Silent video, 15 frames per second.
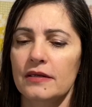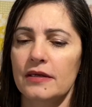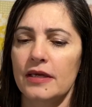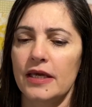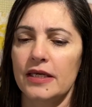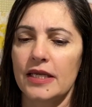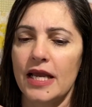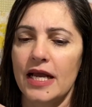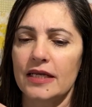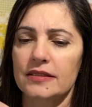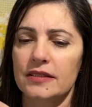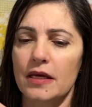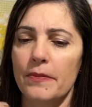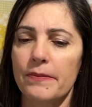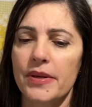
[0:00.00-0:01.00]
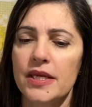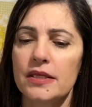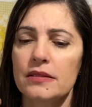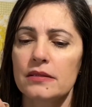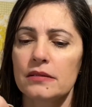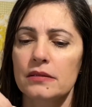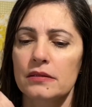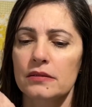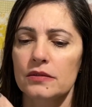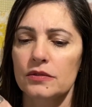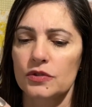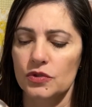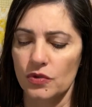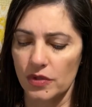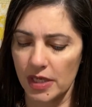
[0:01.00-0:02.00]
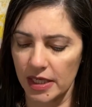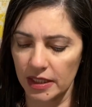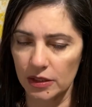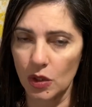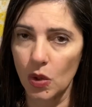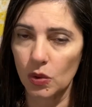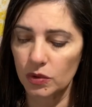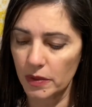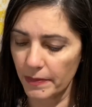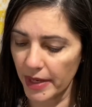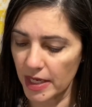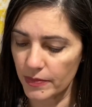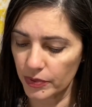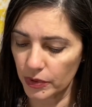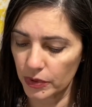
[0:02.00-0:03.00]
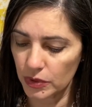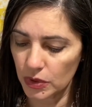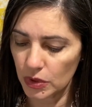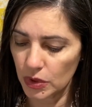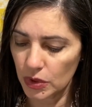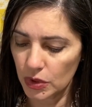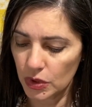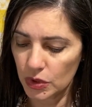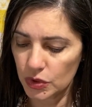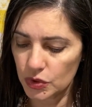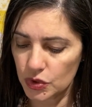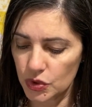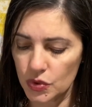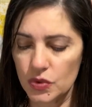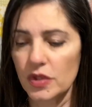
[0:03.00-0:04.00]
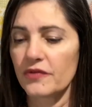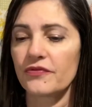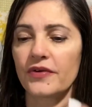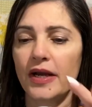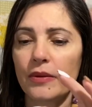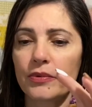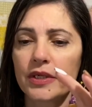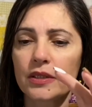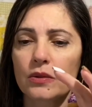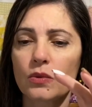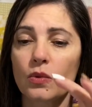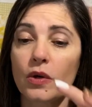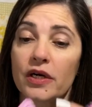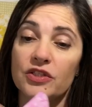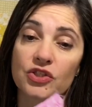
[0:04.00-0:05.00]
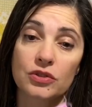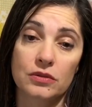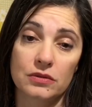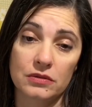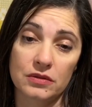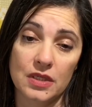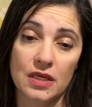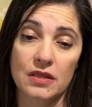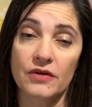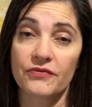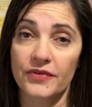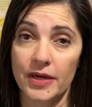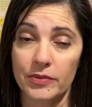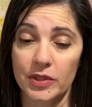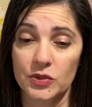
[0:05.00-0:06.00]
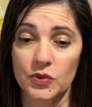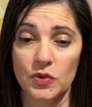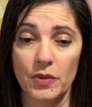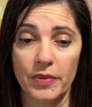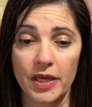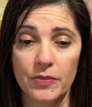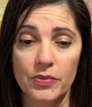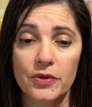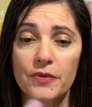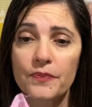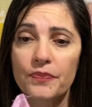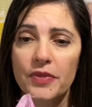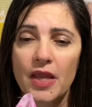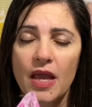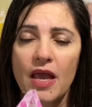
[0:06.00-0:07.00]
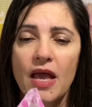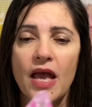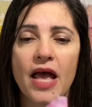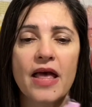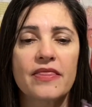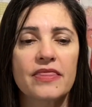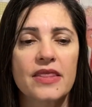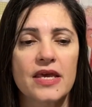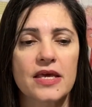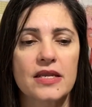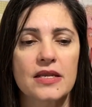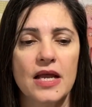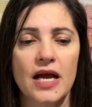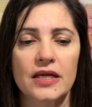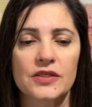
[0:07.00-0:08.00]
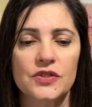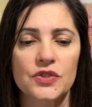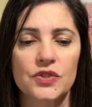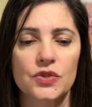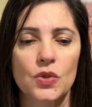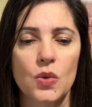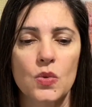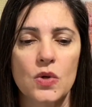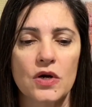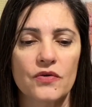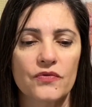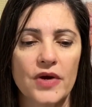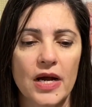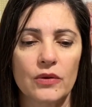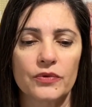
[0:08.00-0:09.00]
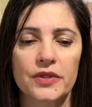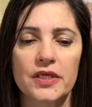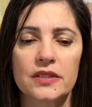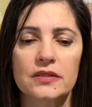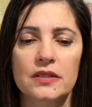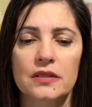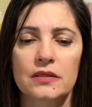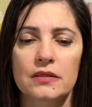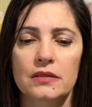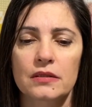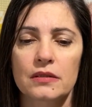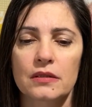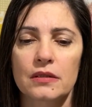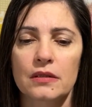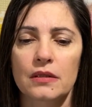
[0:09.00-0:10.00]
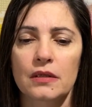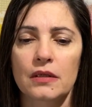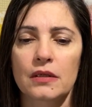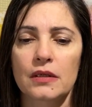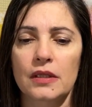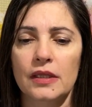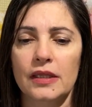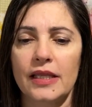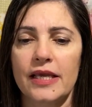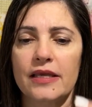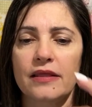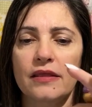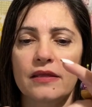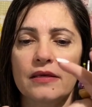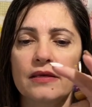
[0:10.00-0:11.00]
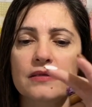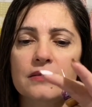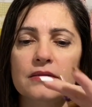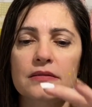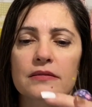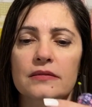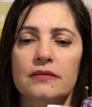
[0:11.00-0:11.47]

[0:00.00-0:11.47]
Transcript: and it has a pin so that I can hold the paper to the fabric, or I should say the fabric to the paper, and then I sew around it like this.